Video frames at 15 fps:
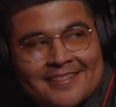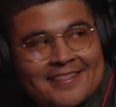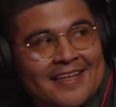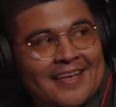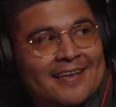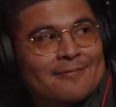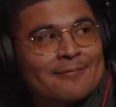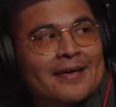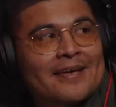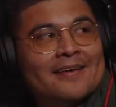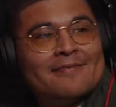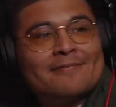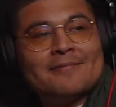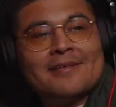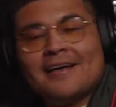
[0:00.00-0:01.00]
thing,
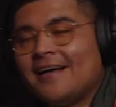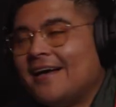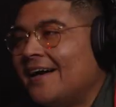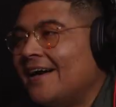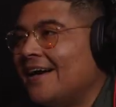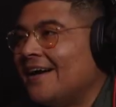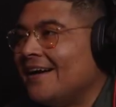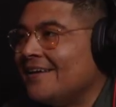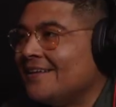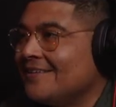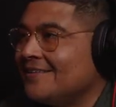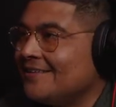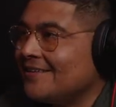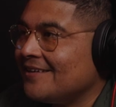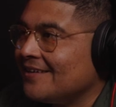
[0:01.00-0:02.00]
man?
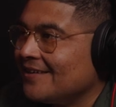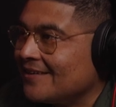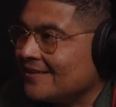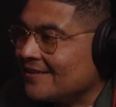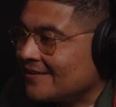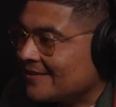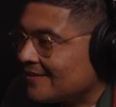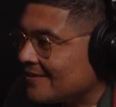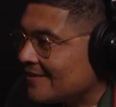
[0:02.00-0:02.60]
God dang.